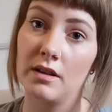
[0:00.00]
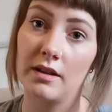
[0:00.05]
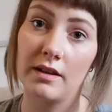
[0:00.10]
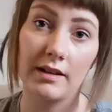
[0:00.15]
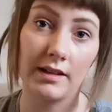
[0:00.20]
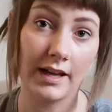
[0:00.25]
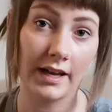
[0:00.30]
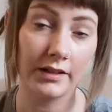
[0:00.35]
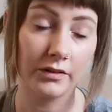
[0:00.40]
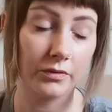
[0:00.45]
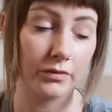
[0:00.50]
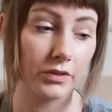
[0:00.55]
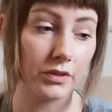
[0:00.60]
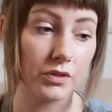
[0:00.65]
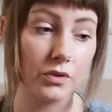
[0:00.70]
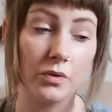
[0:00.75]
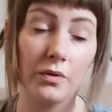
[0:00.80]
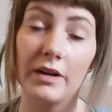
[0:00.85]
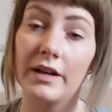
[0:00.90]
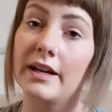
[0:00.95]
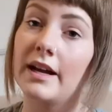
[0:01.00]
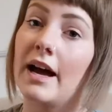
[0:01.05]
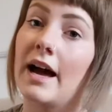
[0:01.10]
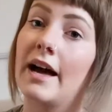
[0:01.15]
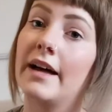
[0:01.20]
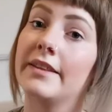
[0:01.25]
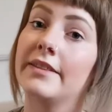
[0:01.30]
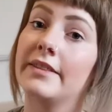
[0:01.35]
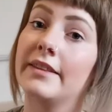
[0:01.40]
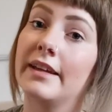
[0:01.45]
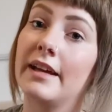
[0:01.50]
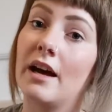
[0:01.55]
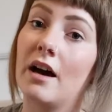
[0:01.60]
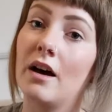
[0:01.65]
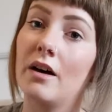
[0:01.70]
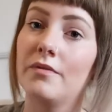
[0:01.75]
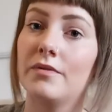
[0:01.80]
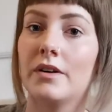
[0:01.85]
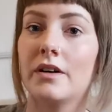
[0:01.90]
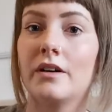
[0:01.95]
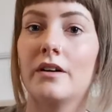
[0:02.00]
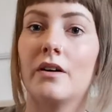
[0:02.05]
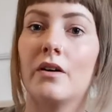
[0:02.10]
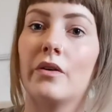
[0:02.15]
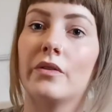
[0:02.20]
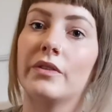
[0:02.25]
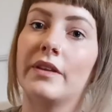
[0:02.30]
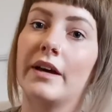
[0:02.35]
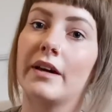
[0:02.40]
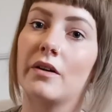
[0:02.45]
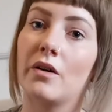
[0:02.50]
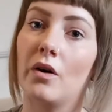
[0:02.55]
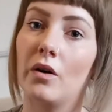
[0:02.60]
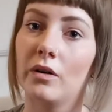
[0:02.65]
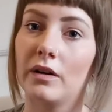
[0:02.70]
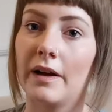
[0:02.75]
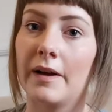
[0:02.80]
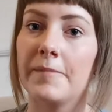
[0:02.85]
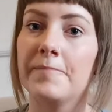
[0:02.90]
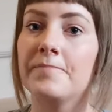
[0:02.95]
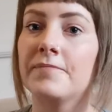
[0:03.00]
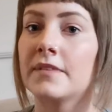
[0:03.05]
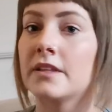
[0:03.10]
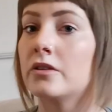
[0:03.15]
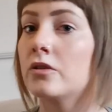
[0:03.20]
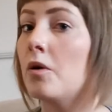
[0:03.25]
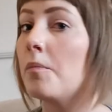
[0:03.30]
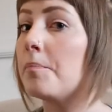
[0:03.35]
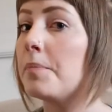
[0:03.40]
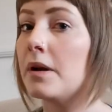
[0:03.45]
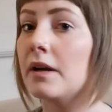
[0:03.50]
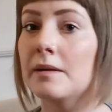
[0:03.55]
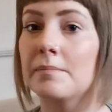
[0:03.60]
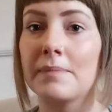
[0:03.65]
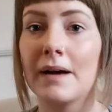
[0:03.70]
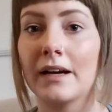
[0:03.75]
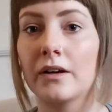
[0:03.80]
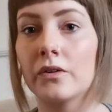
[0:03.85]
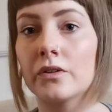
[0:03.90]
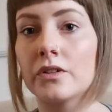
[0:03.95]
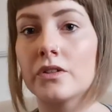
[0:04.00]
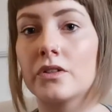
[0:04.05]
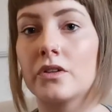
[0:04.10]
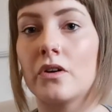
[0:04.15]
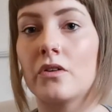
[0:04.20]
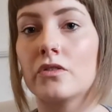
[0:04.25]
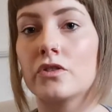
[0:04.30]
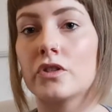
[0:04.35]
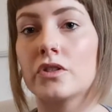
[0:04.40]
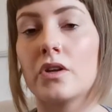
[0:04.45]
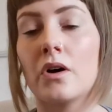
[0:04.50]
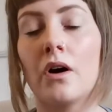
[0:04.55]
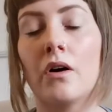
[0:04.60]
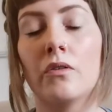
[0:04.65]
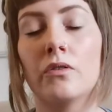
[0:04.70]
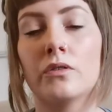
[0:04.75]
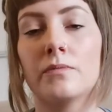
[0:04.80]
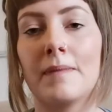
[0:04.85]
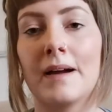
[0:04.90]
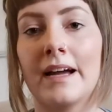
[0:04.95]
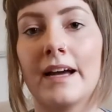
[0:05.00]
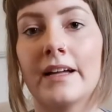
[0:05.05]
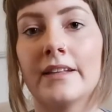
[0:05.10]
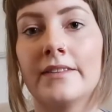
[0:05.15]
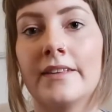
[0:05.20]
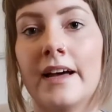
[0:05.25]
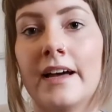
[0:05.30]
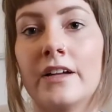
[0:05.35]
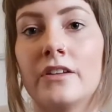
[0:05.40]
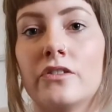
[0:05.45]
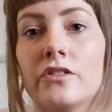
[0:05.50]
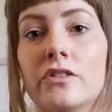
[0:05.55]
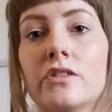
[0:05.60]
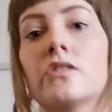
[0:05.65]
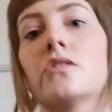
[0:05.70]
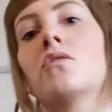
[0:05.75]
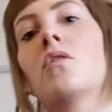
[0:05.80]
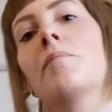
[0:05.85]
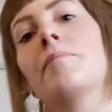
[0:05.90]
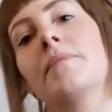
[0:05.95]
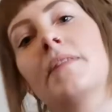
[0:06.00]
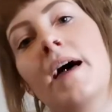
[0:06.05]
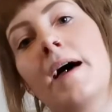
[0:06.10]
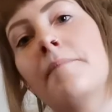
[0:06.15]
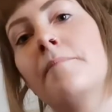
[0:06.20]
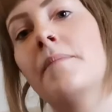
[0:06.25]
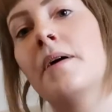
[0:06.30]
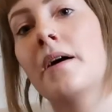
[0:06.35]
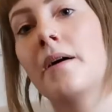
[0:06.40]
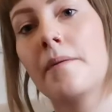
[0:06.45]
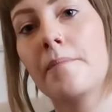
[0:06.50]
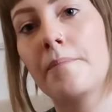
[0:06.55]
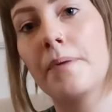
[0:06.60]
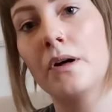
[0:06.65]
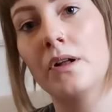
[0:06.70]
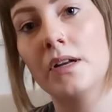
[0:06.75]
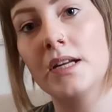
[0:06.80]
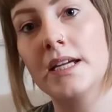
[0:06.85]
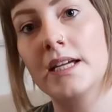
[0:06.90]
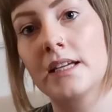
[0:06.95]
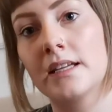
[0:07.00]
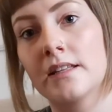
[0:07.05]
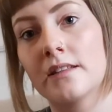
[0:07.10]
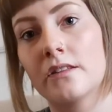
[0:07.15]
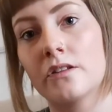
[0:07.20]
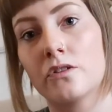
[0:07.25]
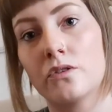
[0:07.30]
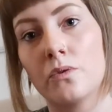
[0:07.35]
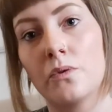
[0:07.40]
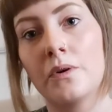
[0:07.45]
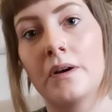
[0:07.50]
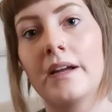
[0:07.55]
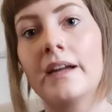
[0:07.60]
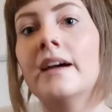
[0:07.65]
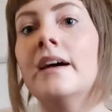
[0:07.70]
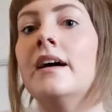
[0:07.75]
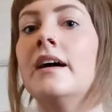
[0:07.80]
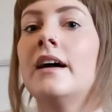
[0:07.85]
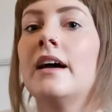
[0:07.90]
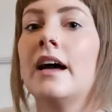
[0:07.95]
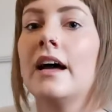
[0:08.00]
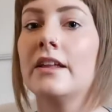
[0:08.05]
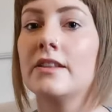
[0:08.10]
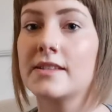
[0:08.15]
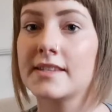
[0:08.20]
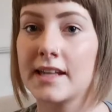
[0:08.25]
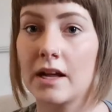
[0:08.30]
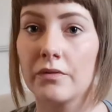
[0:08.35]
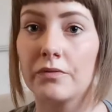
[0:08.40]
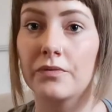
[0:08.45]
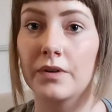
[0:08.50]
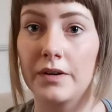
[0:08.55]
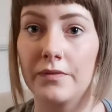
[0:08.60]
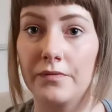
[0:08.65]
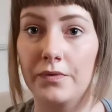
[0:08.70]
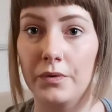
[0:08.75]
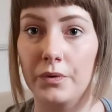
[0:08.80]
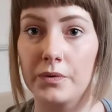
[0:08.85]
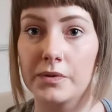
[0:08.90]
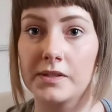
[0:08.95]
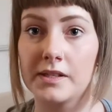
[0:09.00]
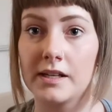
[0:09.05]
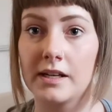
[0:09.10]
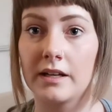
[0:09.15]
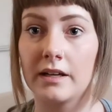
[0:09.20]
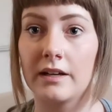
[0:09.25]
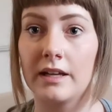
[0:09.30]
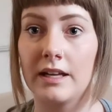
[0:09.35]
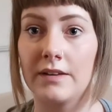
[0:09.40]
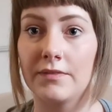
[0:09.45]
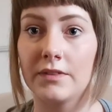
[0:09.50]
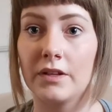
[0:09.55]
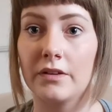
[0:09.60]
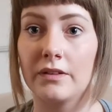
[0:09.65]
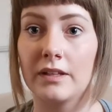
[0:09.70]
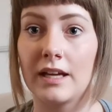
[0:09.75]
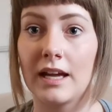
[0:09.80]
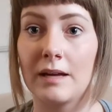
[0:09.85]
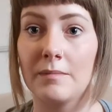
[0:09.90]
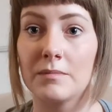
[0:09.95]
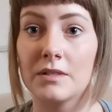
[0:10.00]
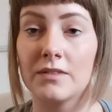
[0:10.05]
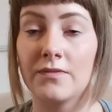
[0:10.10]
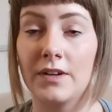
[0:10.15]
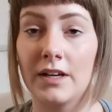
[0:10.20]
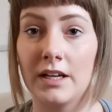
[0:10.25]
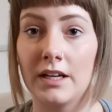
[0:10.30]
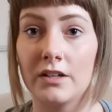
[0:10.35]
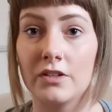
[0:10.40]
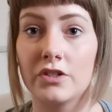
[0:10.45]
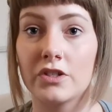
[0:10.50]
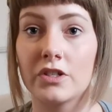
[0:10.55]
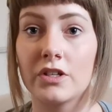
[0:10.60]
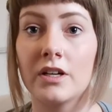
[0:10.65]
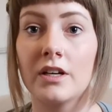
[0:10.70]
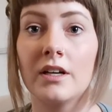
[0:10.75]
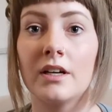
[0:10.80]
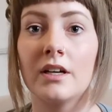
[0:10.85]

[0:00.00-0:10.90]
handle of the toy and the other on their collar, not pulling back on the dog, just hold my hand there to stop them pulling the toy and self-reinforcing even though the game's finished.